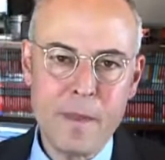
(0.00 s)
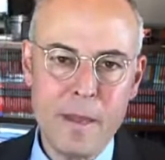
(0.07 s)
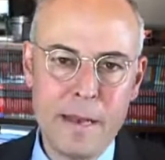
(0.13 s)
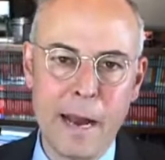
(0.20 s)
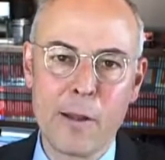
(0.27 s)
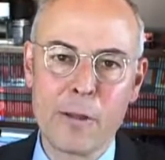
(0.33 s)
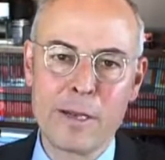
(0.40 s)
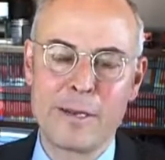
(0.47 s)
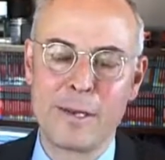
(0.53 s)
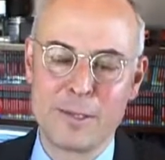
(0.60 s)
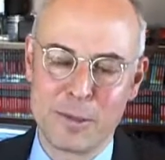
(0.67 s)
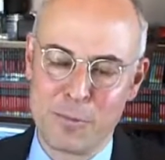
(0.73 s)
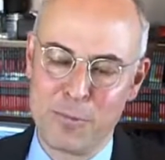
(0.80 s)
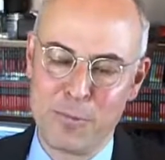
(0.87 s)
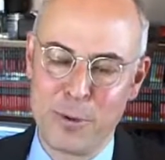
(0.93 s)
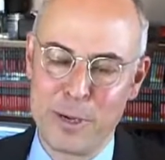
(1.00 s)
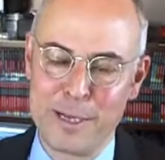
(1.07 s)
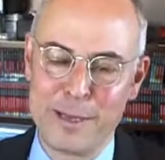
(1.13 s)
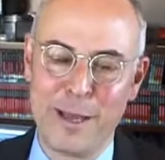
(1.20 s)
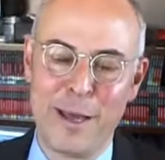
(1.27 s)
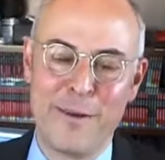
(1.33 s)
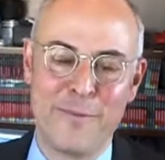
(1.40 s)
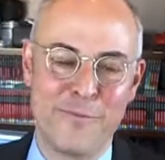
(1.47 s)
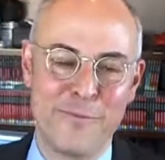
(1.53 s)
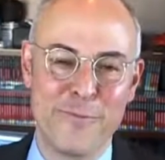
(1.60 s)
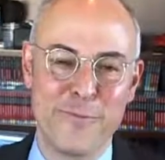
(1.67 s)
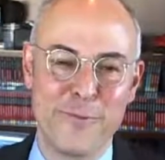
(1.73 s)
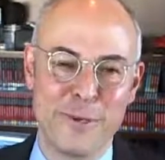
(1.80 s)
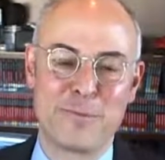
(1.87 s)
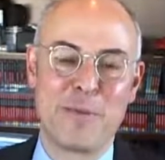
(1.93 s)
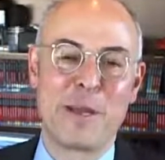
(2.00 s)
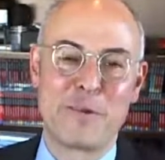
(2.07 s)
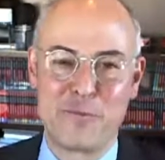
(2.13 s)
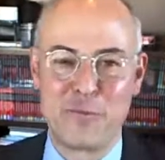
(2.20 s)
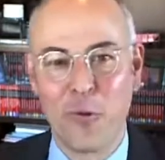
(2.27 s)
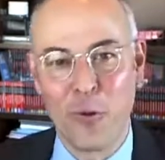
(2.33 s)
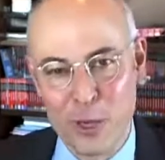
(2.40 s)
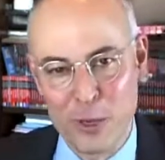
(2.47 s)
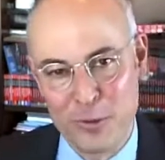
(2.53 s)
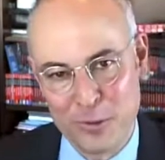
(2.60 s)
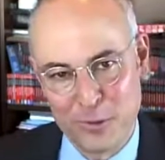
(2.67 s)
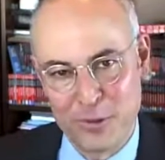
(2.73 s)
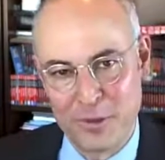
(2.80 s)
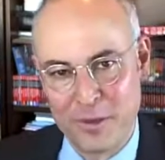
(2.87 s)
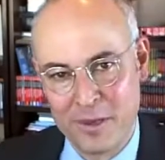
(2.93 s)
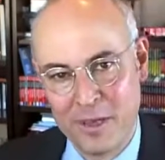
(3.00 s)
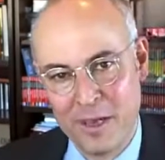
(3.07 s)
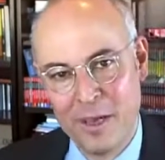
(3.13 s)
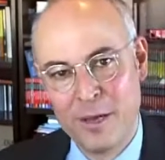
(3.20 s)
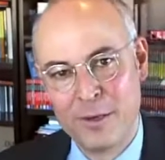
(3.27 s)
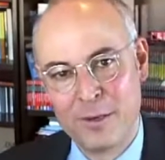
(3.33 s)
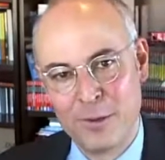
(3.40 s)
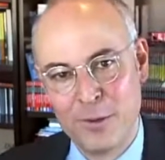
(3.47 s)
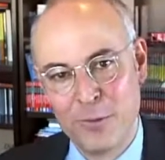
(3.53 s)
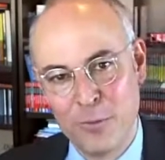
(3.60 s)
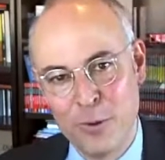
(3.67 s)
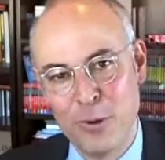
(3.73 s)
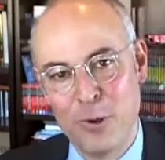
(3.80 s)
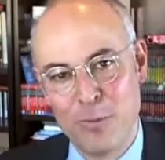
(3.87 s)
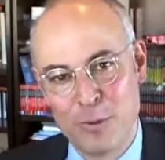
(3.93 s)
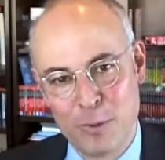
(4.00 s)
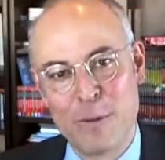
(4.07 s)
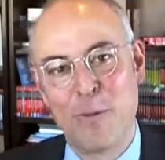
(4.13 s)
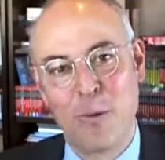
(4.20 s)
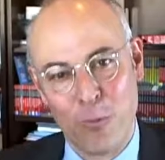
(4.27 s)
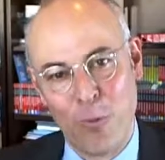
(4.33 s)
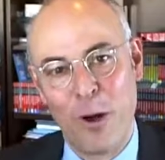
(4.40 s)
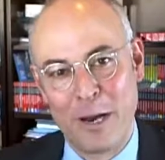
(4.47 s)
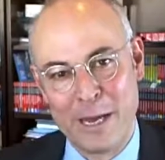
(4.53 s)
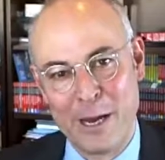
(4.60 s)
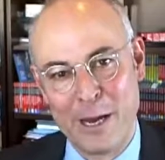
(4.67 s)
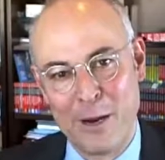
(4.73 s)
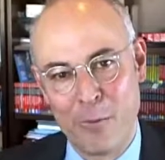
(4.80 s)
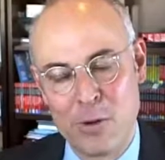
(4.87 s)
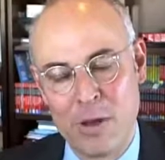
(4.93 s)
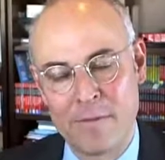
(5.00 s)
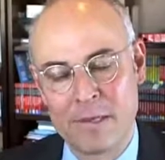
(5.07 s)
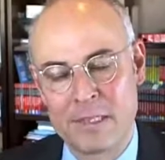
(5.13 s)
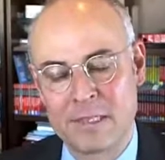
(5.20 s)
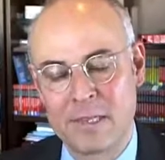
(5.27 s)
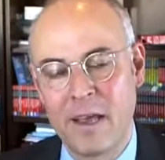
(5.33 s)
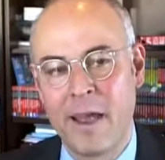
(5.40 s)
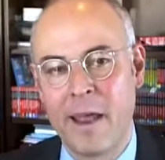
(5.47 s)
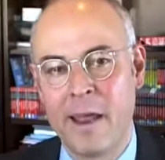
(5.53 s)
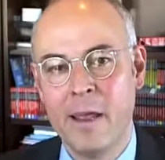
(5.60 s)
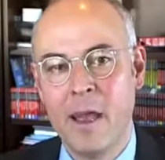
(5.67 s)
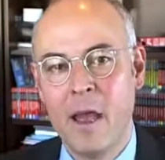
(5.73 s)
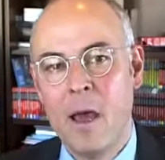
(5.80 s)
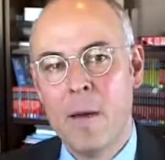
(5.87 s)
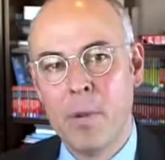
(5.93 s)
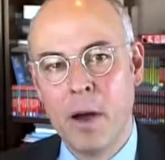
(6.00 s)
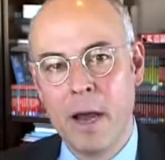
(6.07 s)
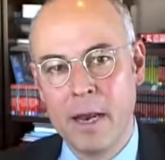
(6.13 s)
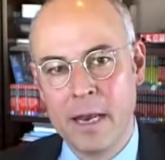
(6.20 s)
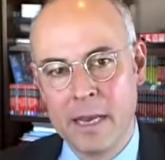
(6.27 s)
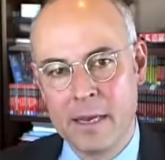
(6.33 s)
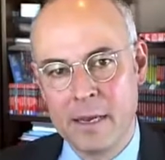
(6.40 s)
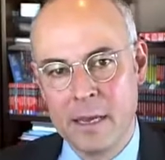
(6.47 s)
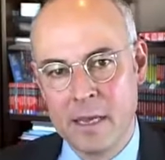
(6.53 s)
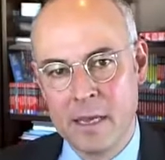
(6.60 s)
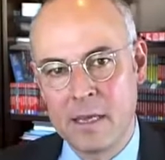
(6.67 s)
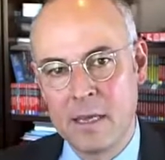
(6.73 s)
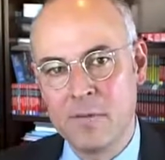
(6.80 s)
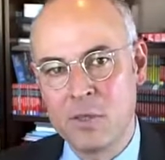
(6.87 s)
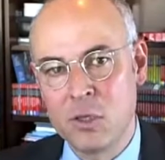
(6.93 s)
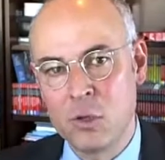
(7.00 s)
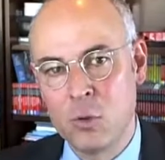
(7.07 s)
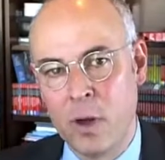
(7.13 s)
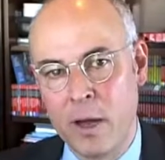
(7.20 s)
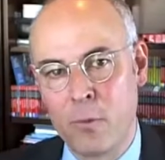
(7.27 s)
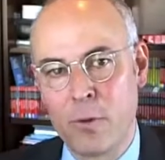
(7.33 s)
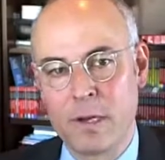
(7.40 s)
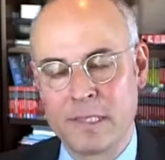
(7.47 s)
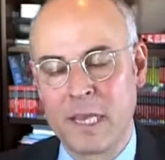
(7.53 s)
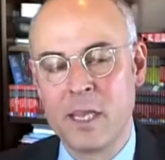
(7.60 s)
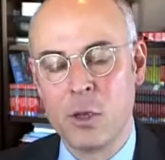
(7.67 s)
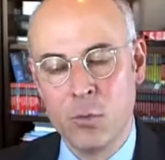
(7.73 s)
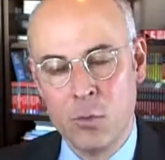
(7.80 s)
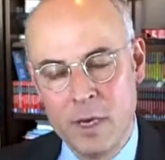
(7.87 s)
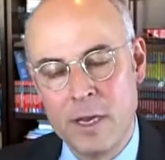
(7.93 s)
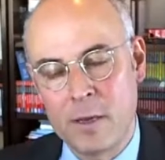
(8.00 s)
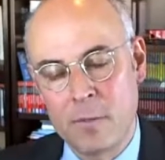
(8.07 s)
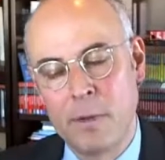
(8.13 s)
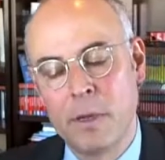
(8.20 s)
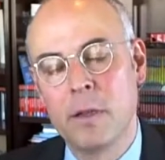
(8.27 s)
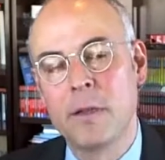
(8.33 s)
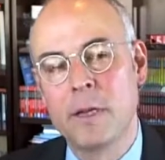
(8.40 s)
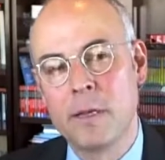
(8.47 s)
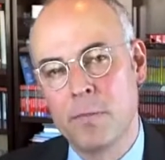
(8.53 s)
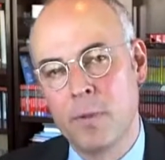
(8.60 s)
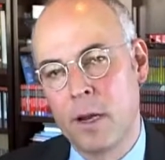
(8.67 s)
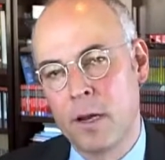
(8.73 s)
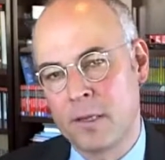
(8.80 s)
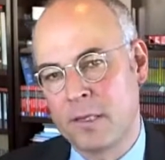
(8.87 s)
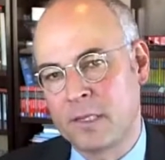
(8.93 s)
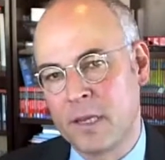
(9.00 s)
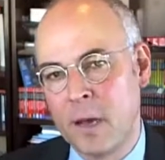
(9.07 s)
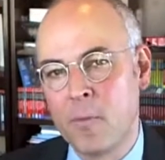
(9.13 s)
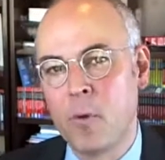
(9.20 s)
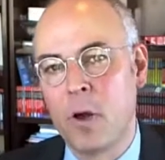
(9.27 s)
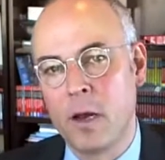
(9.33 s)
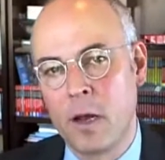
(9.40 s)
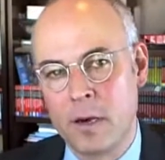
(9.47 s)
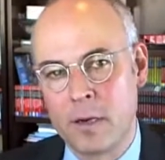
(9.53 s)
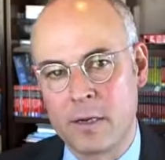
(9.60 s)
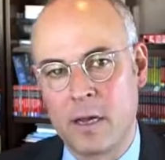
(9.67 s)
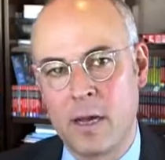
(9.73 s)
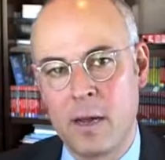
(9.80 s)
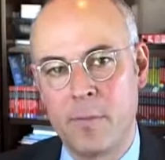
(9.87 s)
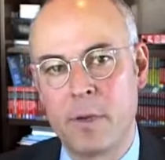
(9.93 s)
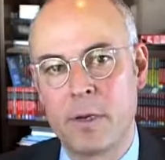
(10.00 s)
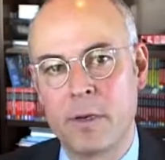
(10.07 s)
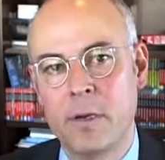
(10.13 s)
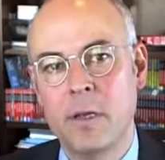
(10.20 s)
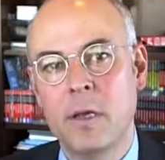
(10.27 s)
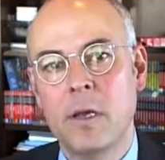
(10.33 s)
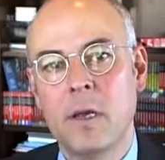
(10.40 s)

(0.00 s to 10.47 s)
not only does it bring a lot of respect for you to the room, so people want to hear what you have to say, but it gives you, I don't want to say unique ability, but a somewhat uncommon